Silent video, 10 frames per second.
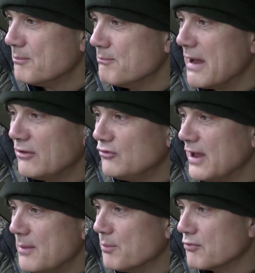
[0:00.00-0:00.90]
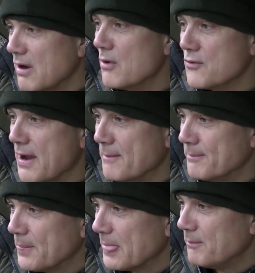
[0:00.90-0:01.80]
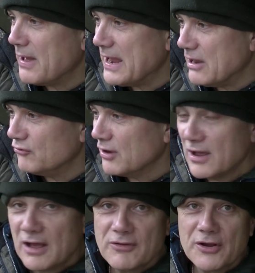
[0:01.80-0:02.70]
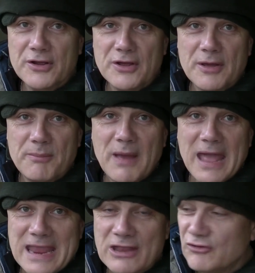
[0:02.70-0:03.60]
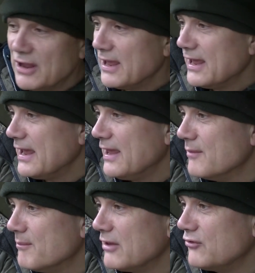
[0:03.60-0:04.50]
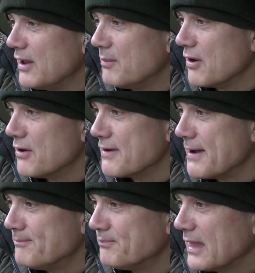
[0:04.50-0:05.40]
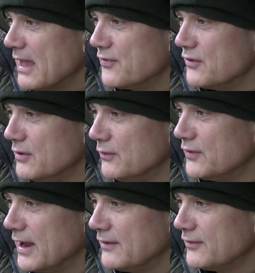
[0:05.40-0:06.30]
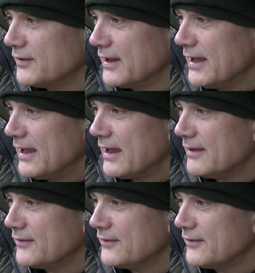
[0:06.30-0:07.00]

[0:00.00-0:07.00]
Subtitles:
match day program page. I've got a page in the match day program at the New Saints, And